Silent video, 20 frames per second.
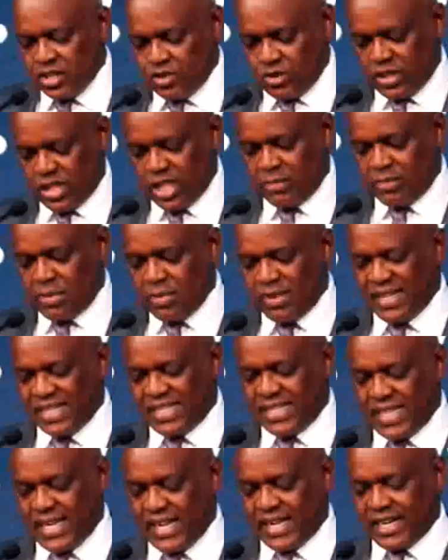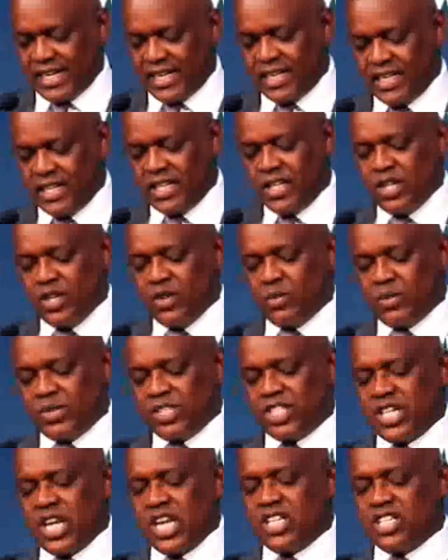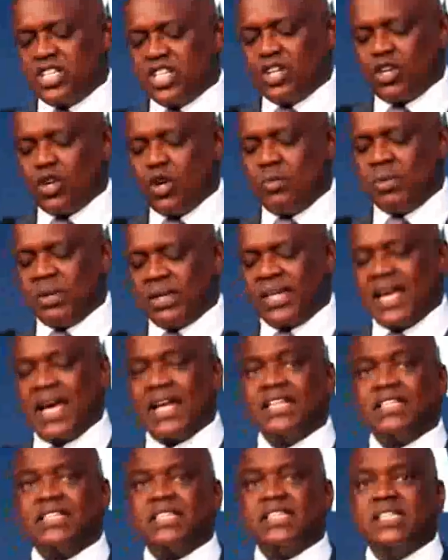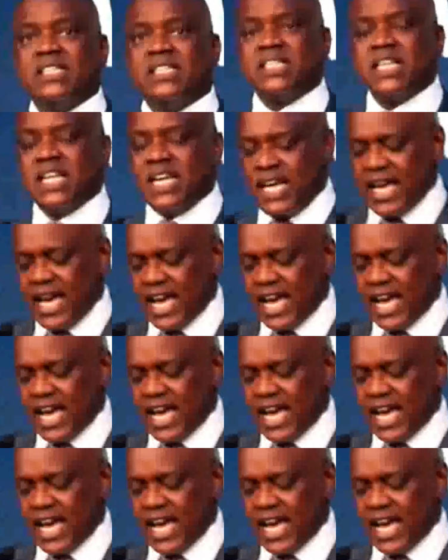to keep them in sync with changing global realities